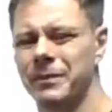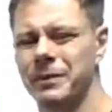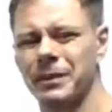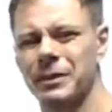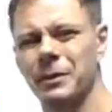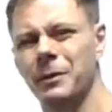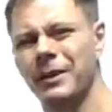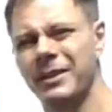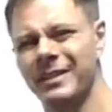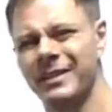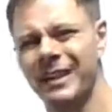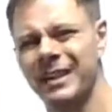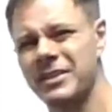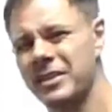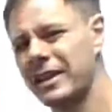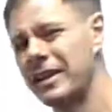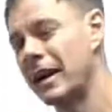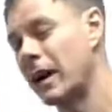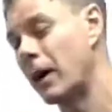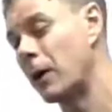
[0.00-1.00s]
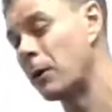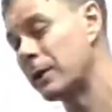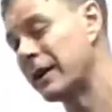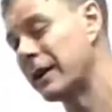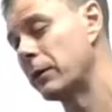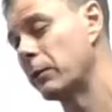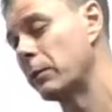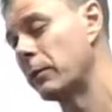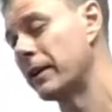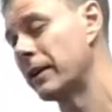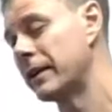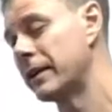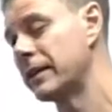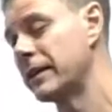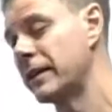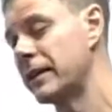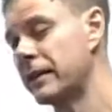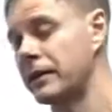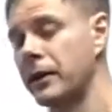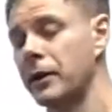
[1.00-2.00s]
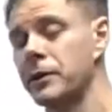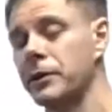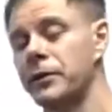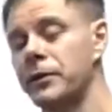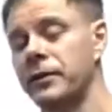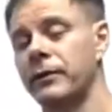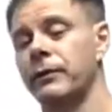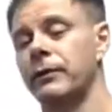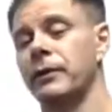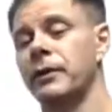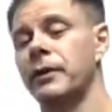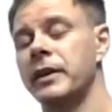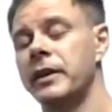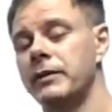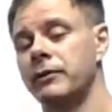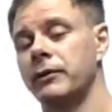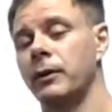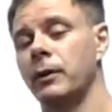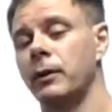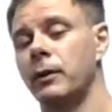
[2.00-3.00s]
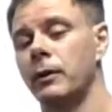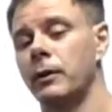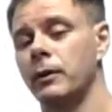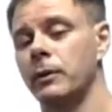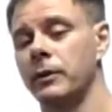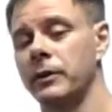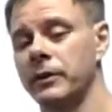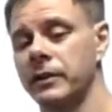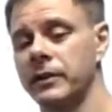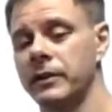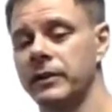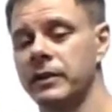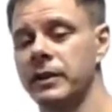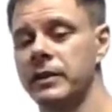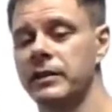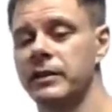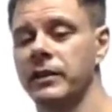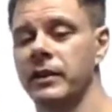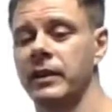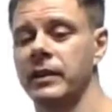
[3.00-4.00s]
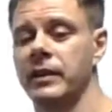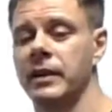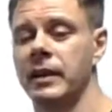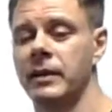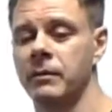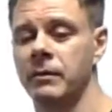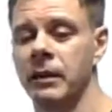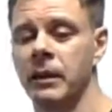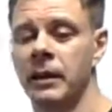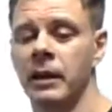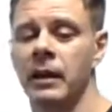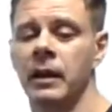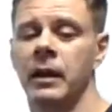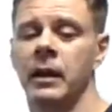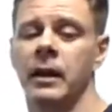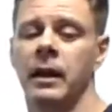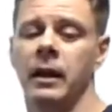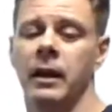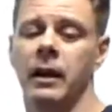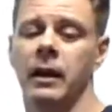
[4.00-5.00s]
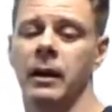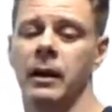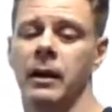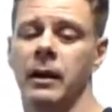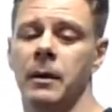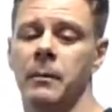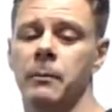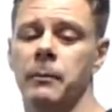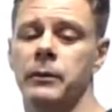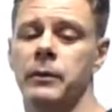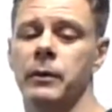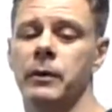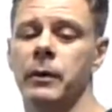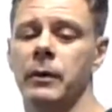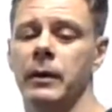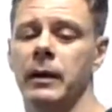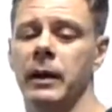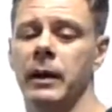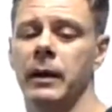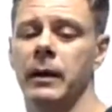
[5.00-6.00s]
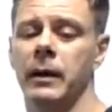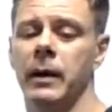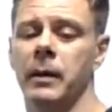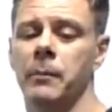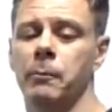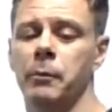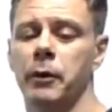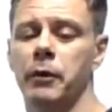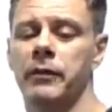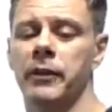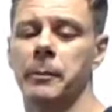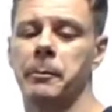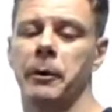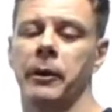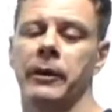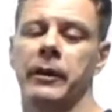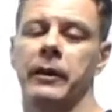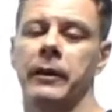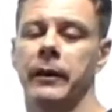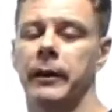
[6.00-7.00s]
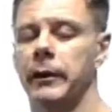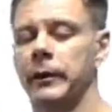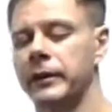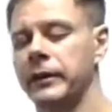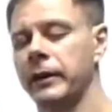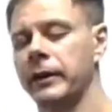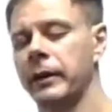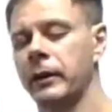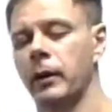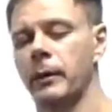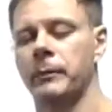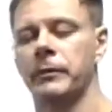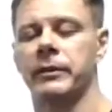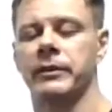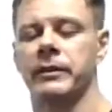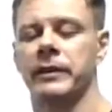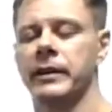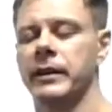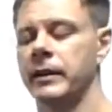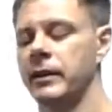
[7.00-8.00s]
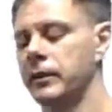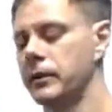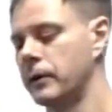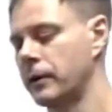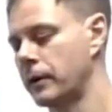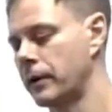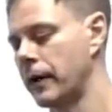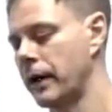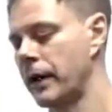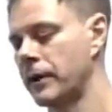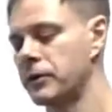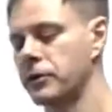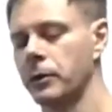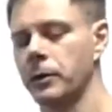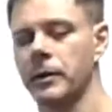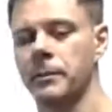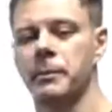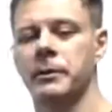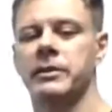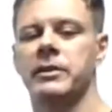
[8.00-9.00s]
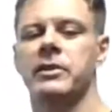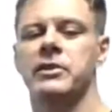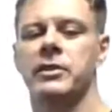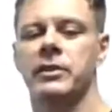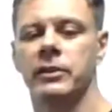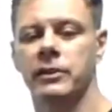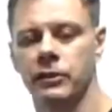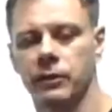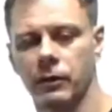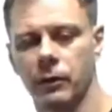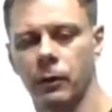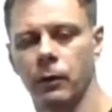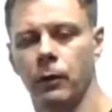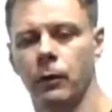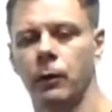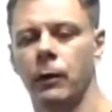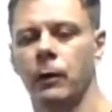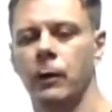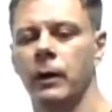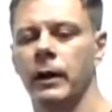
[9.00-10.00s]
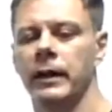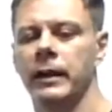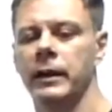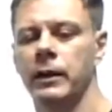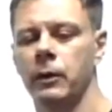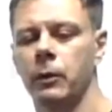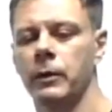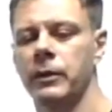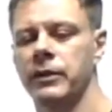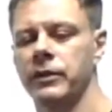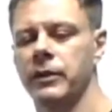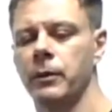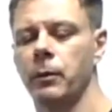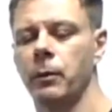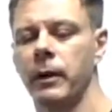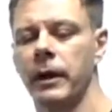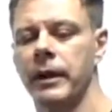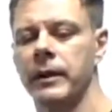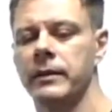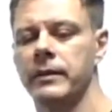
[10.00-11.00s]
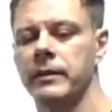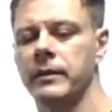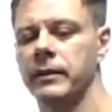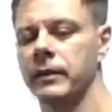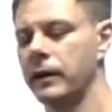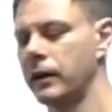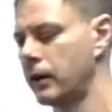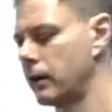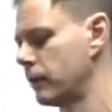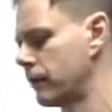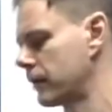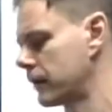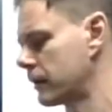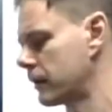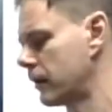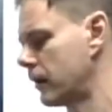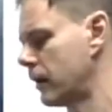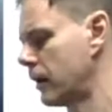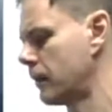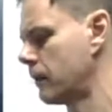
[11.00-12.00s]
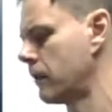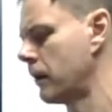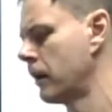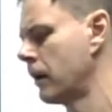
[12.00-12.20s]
you essentially only really need those three for resistance. And then to improve upon a load, you can obviously, you know, add your repetitions or increase the weight over time.